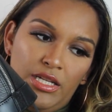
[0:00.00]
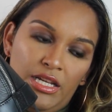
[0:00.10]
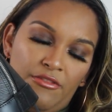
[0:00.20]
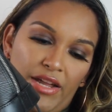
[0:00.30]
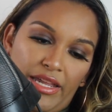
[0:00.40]

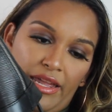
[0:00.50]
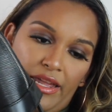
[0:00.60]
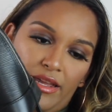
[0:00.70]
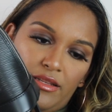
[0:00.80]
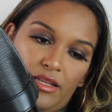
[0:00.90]
if I
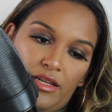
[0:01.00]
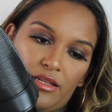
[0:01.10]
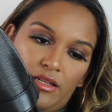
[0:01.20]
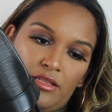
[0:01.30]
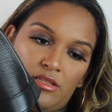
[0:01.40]
can't,
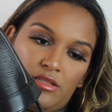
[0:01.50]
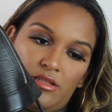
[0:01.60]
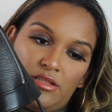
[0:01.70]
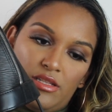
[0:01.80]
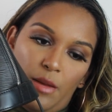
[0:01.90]
like
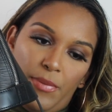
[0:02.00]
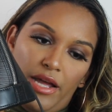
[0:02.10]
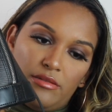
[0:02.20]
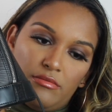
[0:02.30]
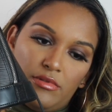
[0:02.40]
it's not
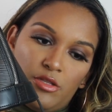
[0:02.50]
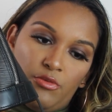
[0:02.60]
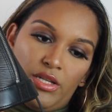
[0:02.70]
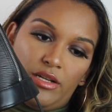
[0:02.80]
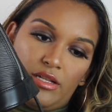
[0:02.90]
bad. It's
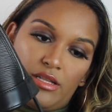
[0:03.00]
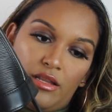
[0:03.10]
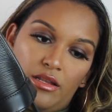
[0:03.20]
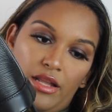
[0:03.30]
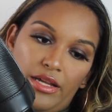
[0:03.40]
really because of
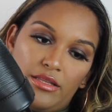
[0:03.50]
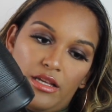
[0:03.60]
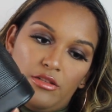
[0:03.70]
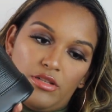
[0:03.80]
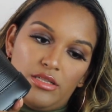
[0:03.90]
the light
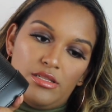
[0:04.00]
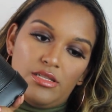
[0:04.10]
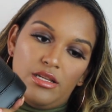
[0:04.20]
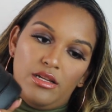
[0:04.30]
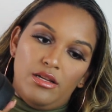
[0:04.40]
that you can
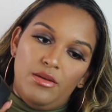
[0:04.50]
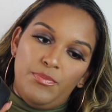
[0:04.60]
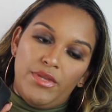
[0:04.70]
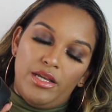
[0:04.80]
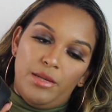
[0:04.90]
see
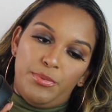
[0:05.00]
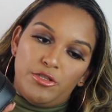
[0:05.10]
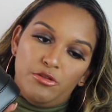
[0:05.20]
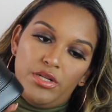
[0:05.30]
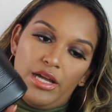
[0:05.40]
it
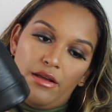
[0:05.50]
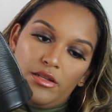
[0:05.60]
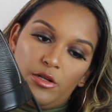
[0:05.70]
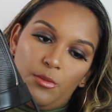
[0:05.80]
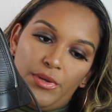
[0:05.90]
protruding out a
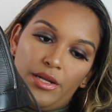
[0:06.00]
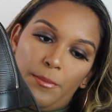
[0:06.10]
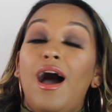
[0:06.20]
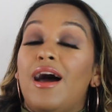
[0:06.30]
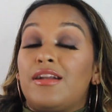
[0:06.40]
little bit.
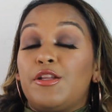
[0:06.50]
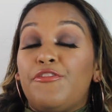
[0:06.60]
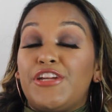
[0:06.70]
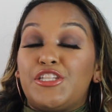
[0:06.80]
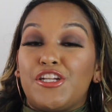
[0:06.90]
Another
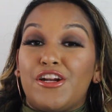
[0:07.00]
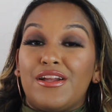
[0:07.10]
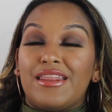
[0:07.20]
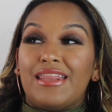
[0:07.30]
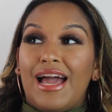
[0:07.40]

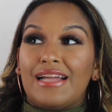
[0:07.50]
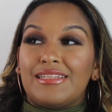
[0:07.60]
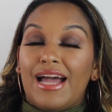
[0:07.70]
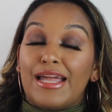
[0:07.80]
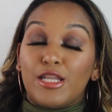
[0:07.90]
feature
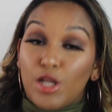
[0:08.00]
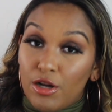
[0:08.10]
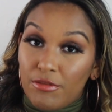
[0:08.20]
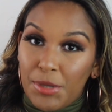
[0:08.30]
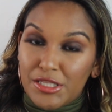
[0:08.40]
that I
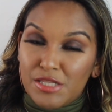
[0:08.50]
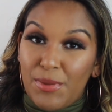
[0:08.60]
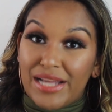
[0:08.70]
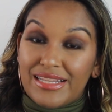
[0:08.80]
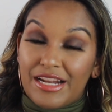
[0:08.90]
love about this
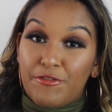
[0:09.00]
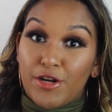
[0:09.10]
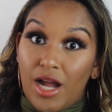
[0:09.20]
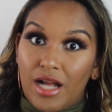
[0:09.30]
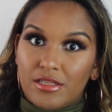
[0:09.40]
bag that I
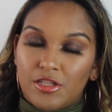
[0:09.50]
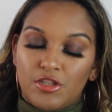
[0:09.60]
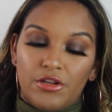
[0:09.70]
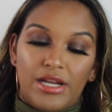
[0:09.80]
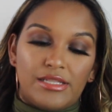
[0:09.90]
forgot to
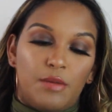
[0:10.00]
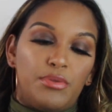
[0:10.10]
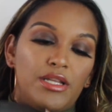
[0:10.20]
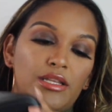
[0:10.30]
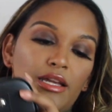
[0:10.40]
show you guys
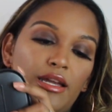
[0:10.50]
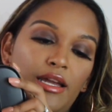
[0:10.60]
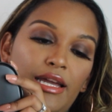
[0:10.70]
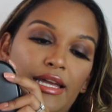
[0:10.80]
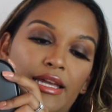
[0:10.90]
completely
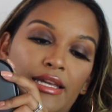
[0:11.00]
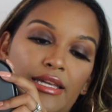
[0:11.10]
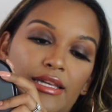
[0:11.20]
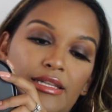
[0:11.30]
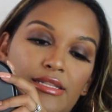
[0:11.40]

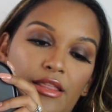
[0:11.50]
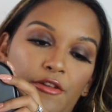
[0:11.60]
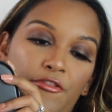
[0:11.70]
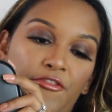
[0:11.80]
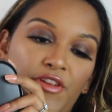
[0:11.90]
is
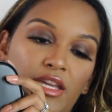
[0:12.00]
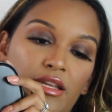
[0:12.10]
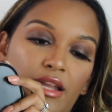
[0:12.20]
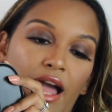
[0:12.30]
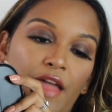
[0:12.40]
the
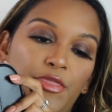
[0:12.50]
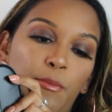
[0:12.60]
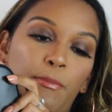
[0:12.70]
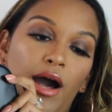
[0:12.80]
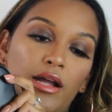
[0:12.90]
feet at the
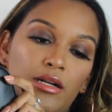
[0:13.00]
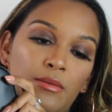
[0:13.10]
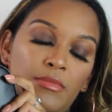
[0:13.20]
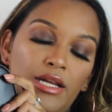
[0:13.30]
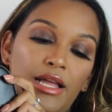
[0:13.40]

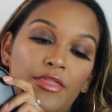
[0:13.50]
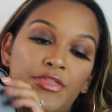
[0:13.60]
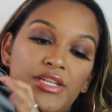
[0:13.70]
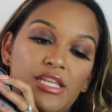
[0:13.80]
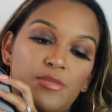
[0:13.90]
bottom.
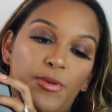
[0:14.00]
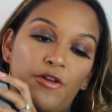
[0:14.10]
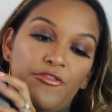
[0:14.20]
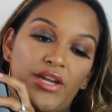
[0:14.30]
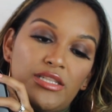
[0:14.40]
This is
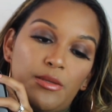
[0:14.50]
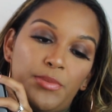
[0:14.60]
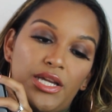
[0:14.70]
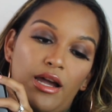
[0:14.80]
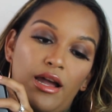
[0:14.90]
perfect
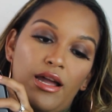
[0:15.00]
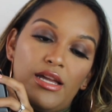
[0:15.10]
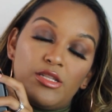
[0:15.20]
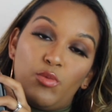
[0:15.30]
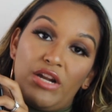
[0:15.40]

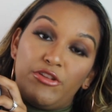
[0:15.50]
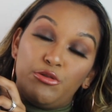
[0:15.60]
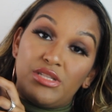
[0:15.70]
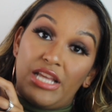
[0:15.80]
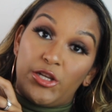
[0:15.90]
because whenever
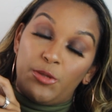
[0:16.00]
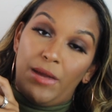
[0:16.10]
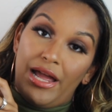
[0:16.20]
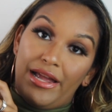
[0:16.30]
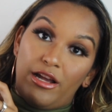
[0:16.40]
you set your
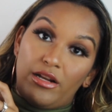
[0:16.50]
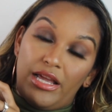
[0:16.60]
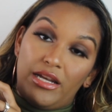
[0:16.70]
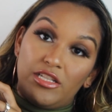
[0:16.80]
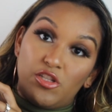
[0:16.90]
bag on
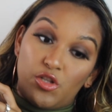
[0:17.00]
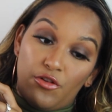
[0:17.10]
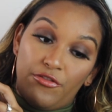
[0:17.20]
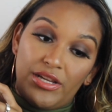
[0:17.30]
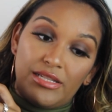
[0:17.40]
any
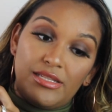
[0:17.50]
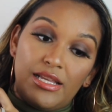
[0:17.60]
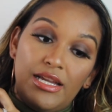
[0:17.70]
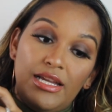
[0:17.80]
surface,